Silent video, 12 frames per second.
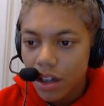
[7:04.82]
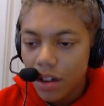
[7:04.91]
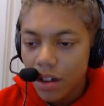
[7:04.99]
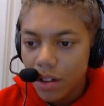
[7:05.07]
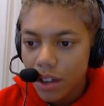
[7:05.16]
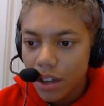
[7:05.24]

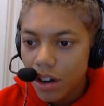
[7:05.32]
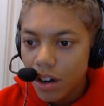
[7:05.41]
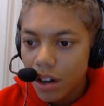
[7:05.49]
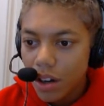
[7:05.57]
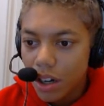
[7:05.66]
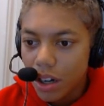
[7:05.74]
Oh, they
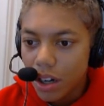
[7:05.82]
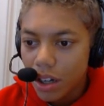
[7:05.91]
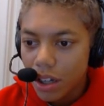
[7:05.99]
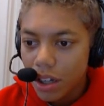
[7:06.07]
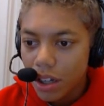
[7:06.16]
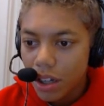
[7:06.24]
are.
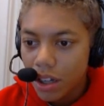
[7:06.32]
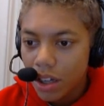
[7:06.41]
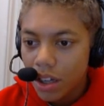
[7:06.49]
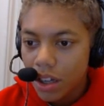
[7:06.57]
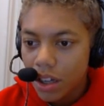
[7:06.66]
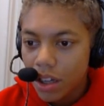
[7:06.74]

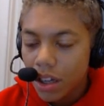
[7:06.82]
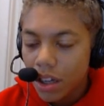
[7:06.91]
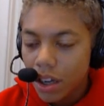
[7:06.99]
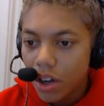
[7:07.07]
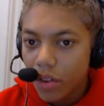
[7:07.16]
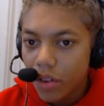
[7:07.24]

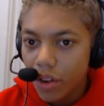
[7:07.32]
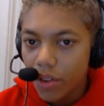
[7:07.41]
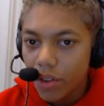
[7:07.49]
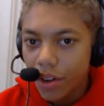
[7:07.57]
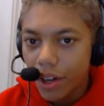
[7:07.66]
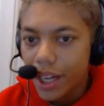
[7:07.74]
Oh,
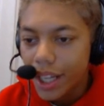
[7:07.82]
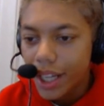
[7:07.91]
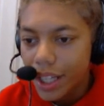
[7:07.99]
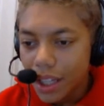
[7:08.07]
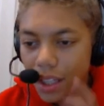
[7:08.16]
no, they're not.